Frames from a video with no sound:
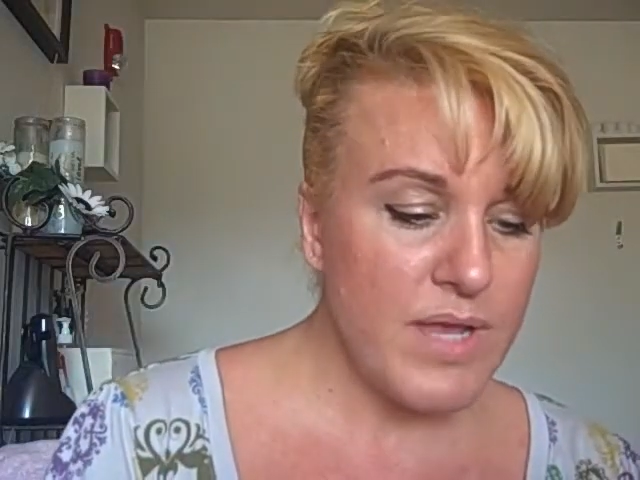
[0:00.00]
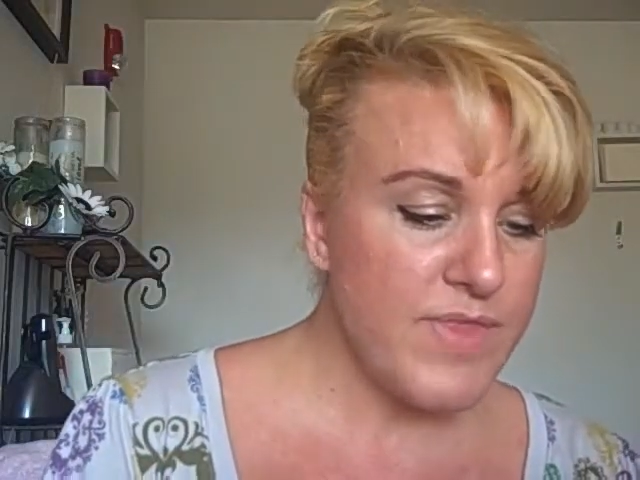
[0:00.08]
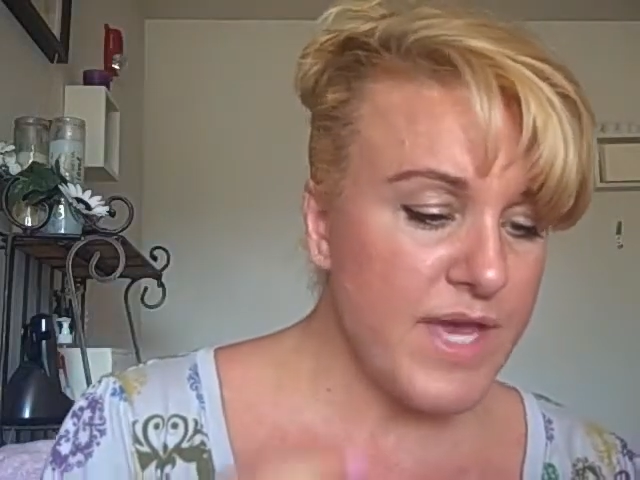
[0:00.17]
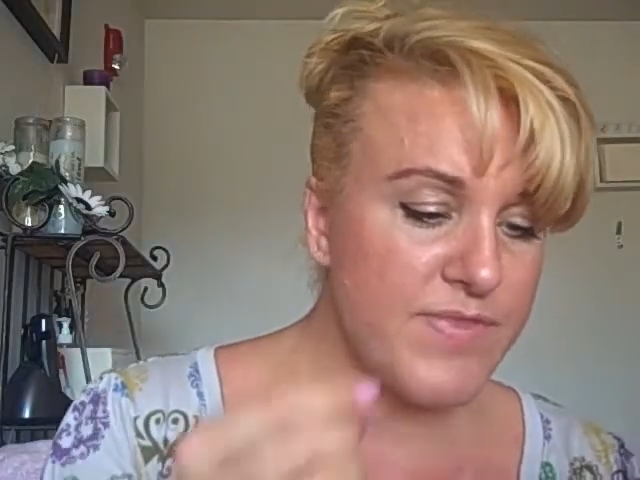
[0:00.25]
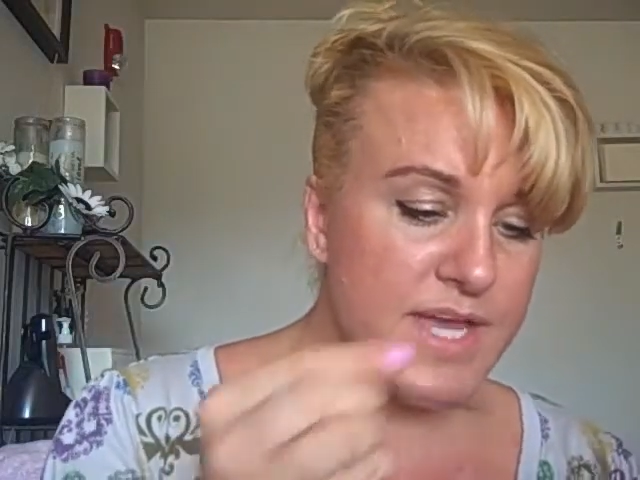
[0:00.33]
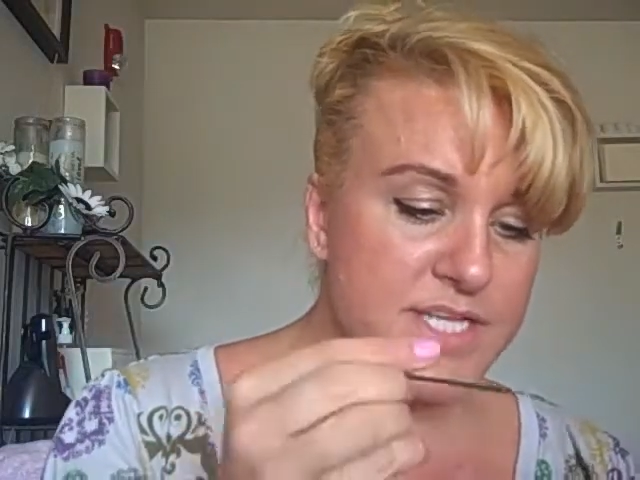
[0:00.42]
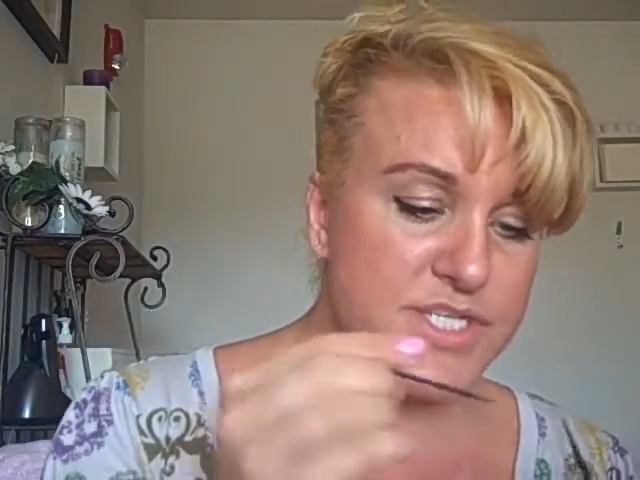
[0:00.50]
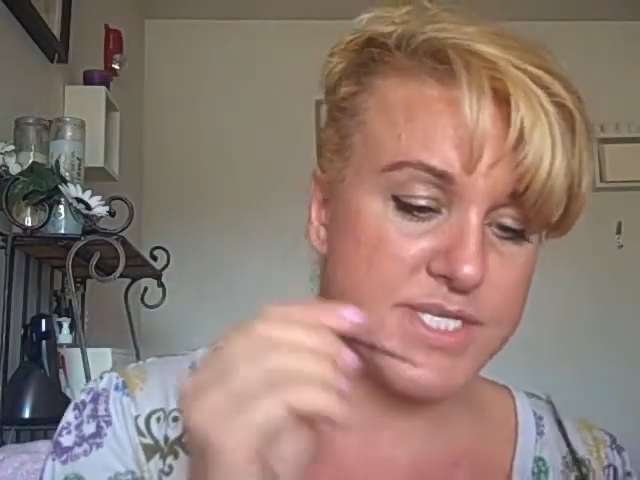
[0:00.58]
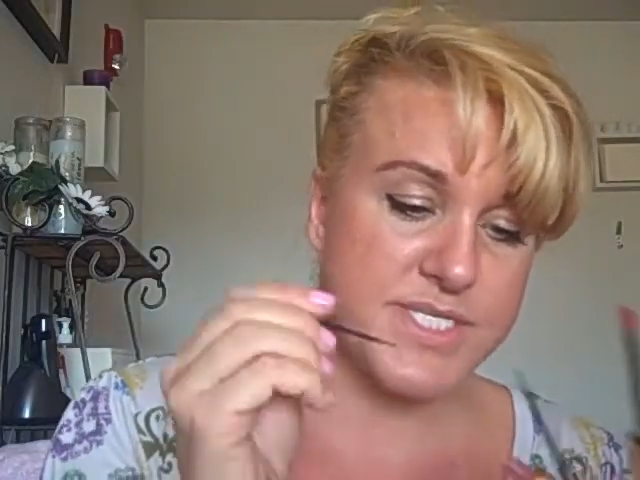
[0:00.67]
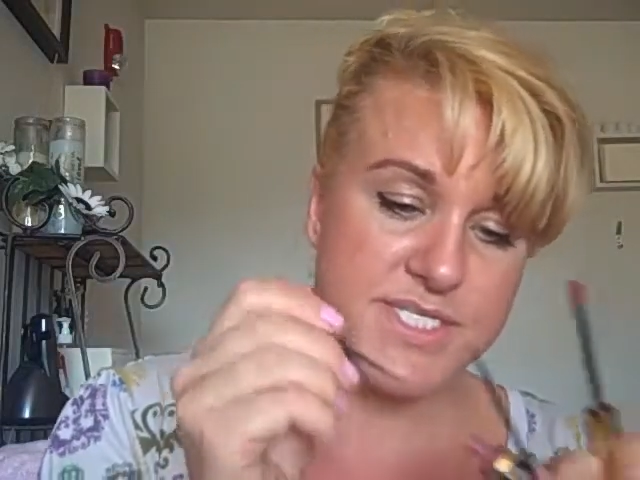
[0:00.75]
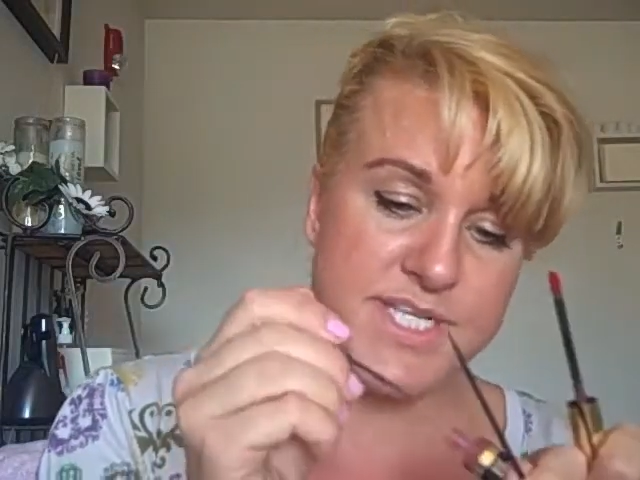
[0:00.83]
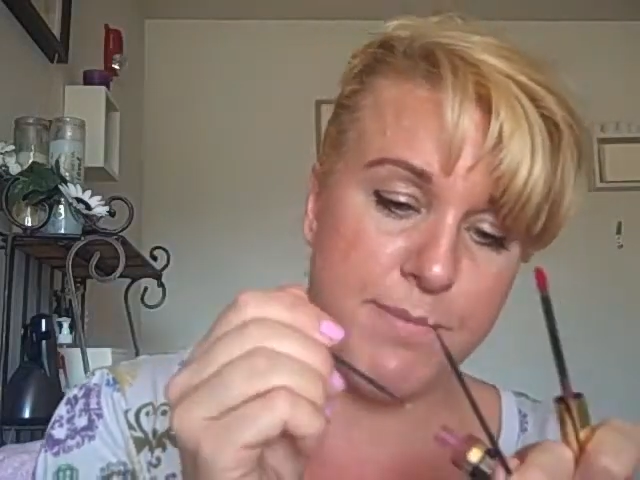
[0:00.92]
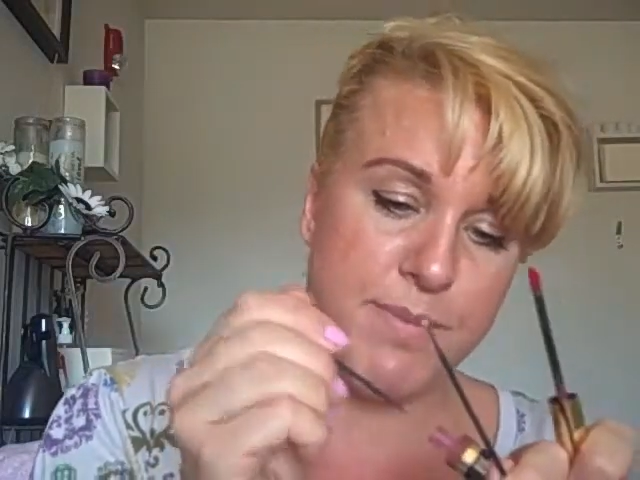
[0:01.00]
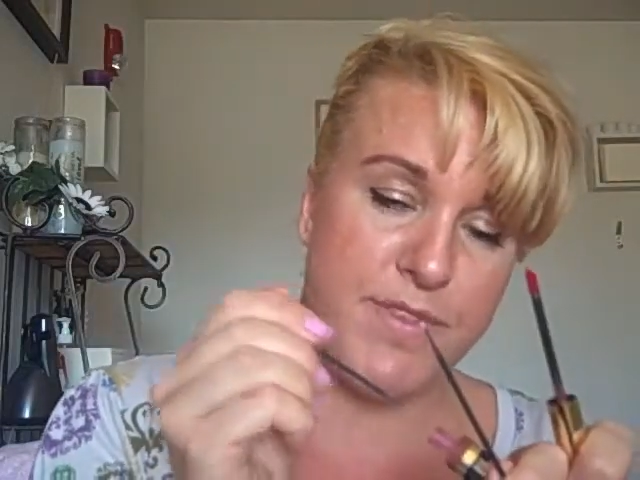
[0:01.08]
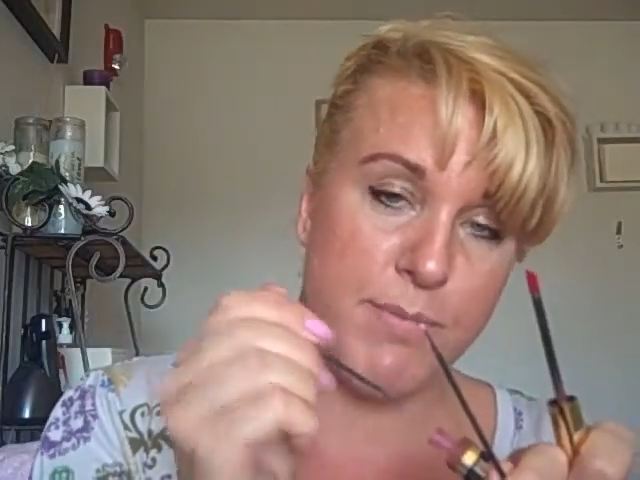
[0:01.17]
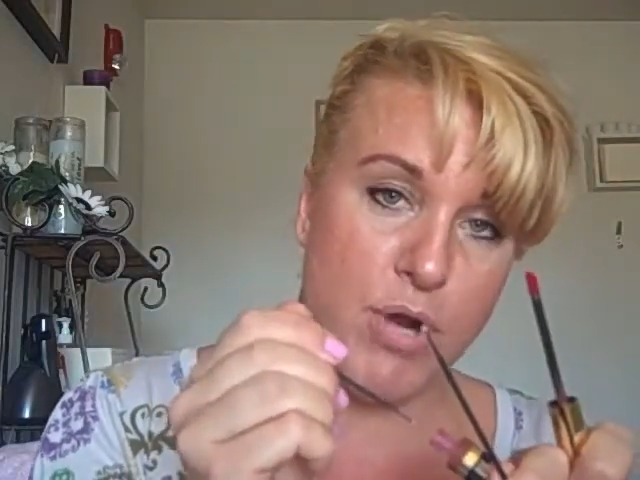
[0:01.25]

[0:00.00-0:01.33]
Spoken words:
that they just dip in the